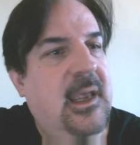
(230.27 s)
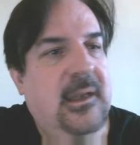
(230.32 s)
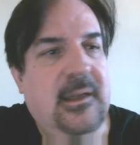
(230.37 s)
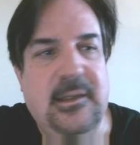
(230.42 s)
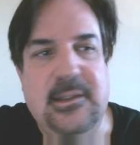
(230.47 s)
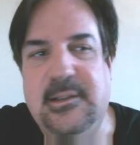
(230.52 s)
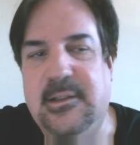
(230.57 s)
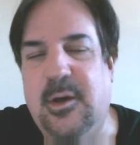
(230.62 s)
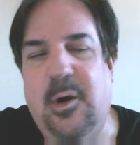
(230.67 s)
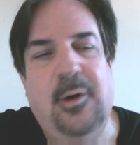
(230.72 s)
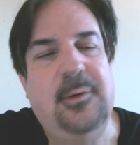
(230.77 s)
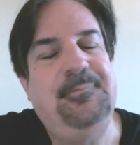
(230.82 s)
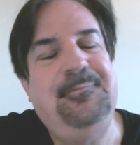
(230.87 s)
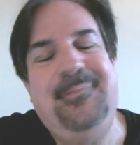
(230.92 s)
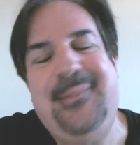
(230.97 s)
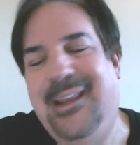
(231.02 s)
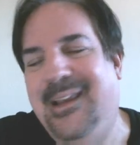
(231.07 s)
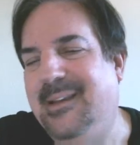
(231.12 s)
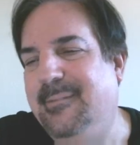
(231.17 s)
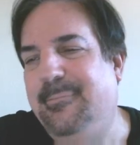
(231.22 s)

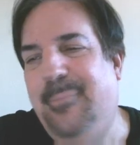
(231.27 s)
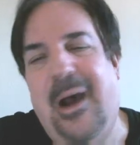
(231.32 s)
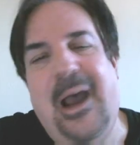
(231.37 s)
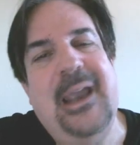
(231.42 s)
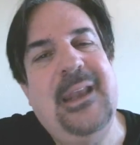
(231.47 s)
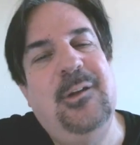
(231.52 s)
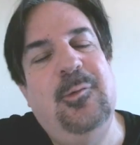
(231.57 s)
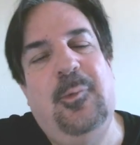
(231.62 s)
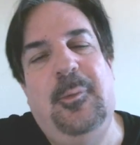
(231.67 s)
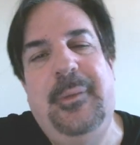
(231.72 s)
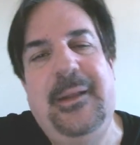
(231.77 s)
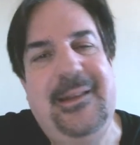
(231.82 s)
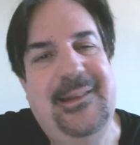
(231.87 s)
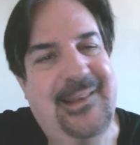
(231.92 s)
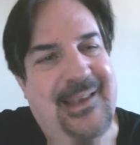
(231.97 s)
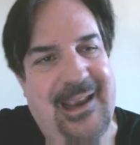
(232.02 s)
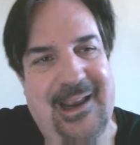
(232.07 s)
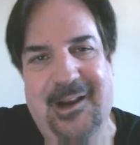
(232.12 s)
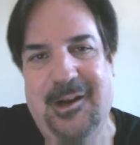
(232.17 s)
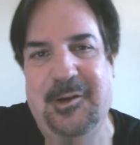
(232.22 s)
Biden will be
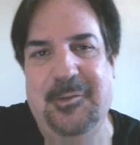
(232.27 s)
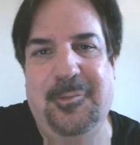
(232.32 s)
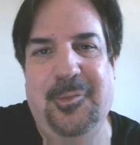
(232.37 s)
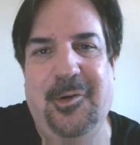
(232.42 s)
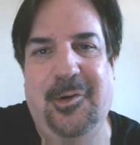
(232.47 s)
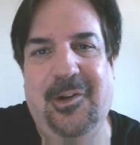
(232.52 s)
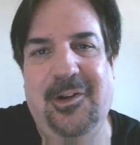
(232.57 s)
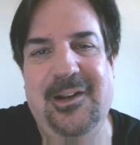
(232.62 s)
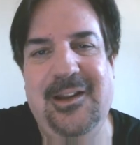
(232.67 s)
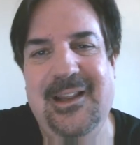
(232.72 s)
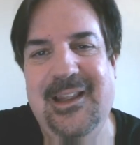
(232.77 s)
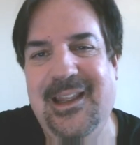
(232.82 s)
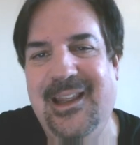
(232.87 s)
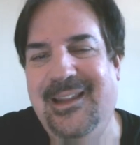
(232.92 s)
terrible.